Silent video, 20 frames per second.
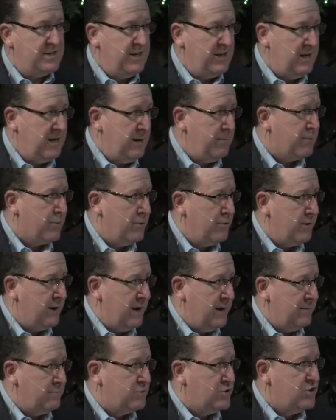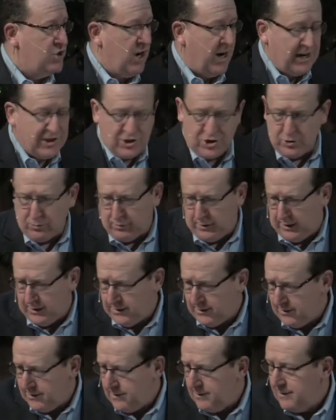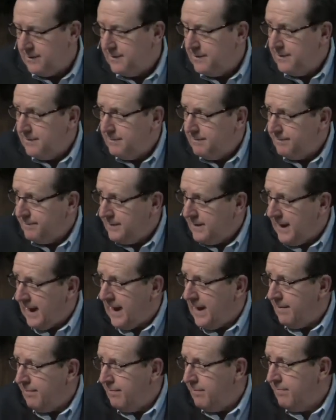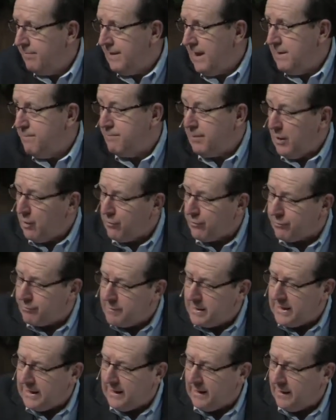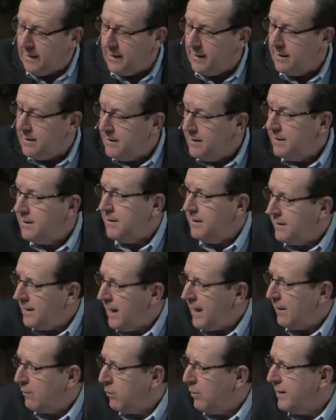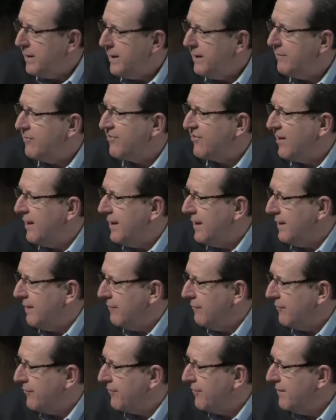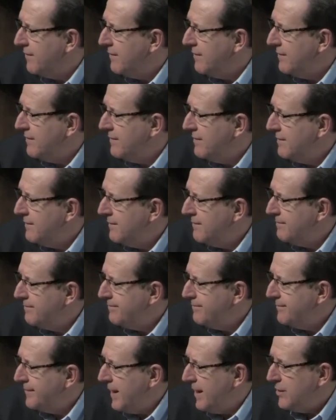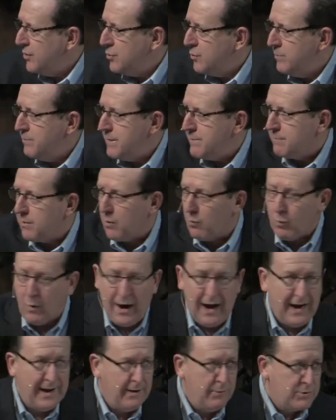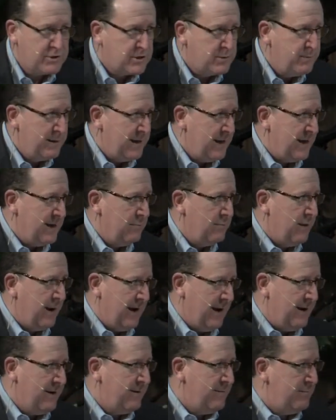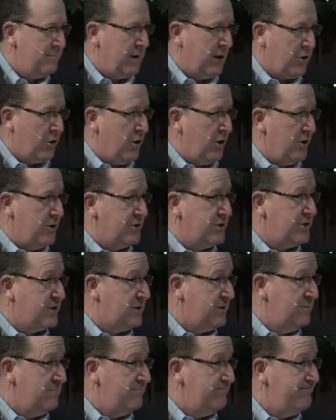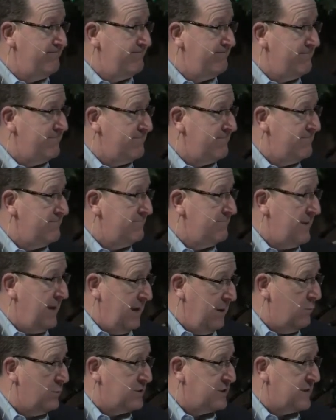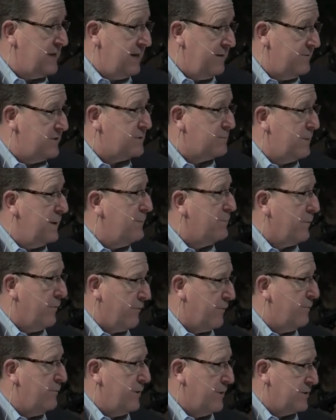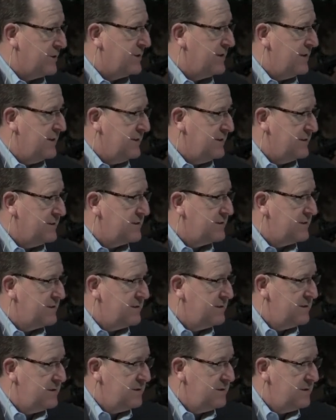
the Hebrew name Joshua, and they both mean Yahweh saves. And you remember why he was to be named that because he would save his people from their sins.